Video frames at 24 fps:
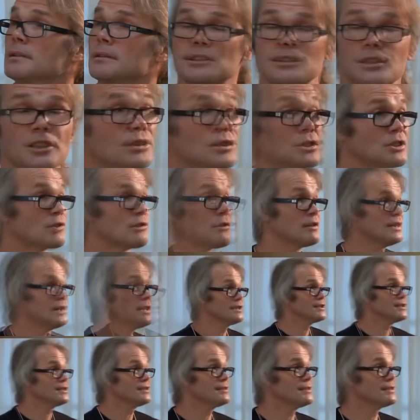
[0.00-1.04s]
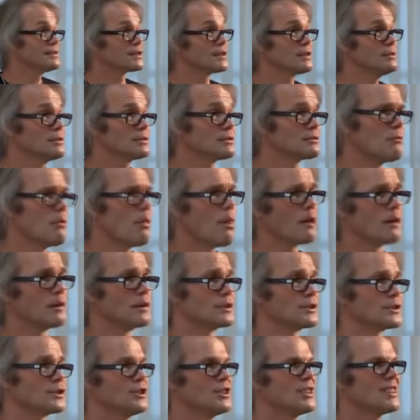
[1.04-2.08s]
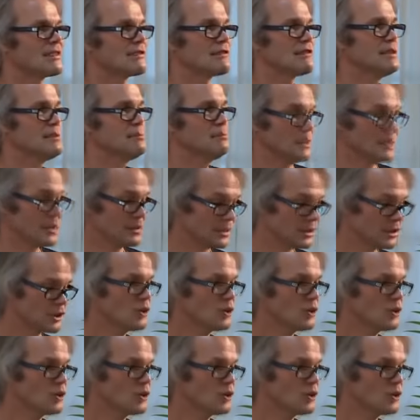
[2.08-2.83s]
Sunscreens, sunscreen, uh, sun creams and